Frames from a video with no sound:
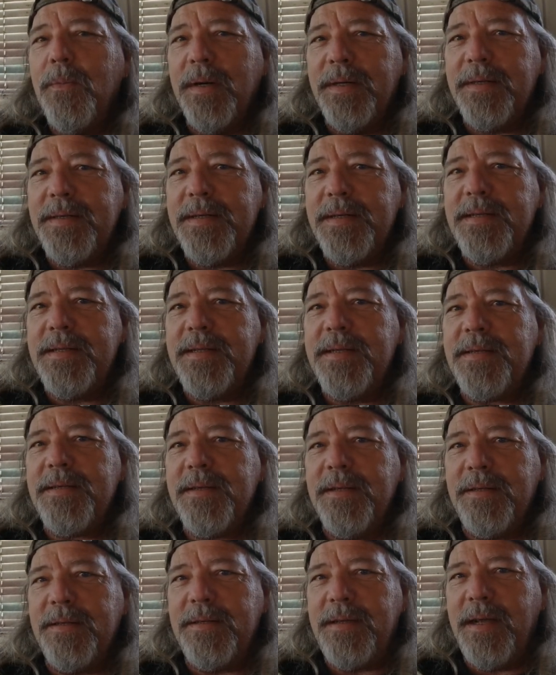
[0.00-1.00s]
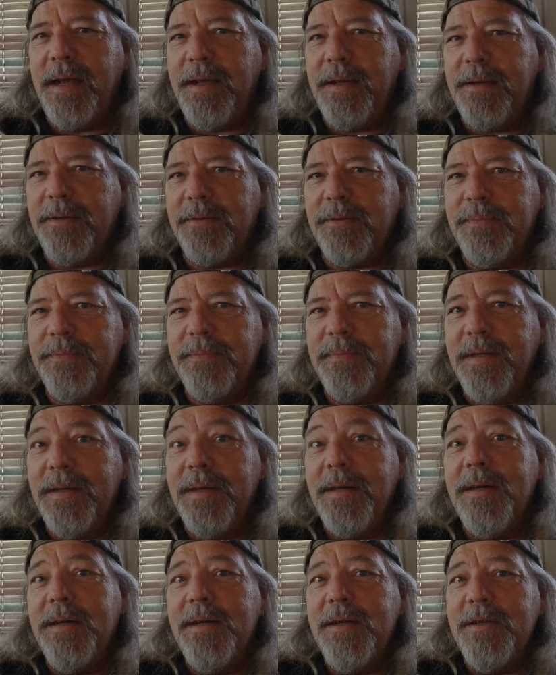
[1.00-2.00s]
what does this entail
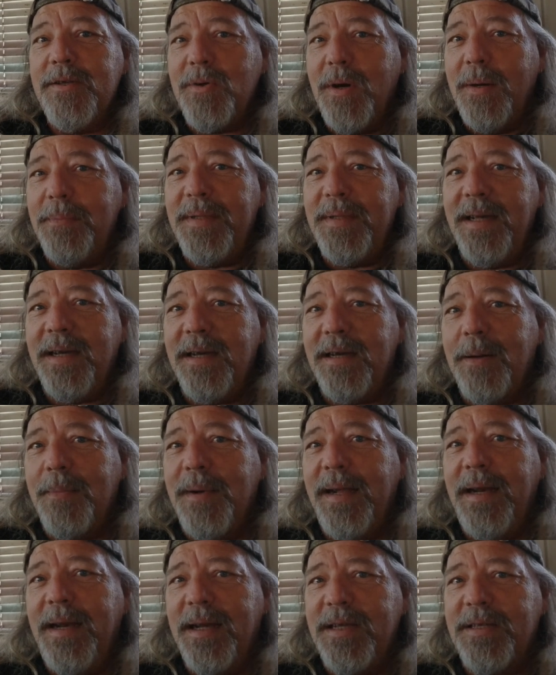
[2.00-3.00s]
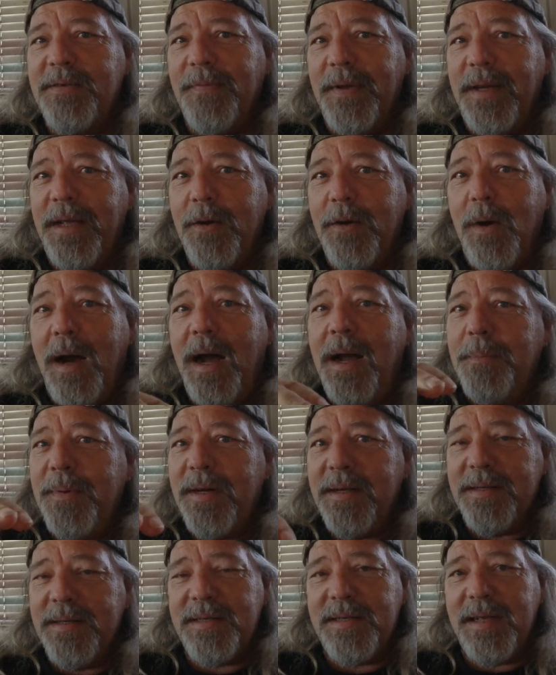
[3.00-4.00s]
so i'm thinking on my next video
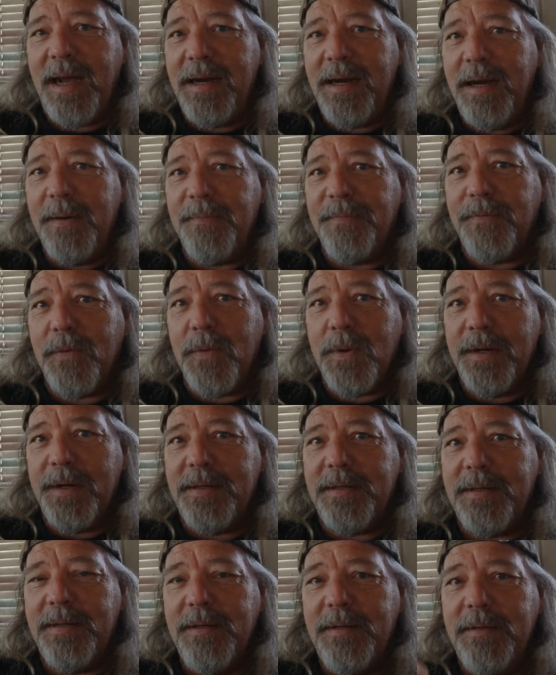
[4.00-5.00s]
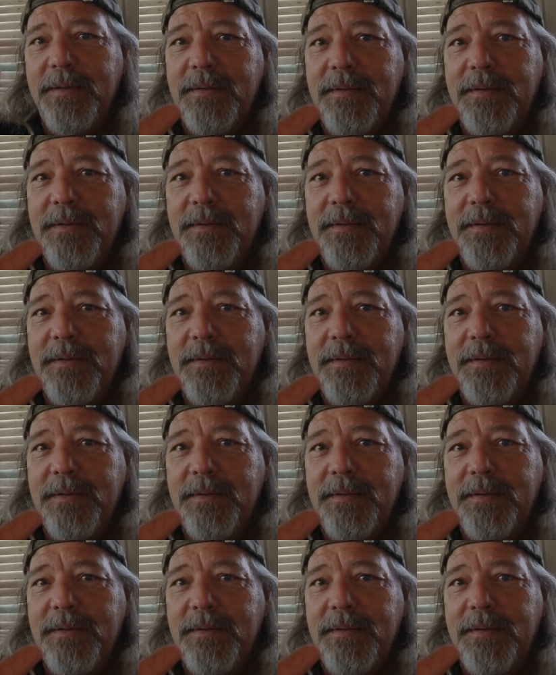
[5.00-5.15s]
i'm going to sign up for it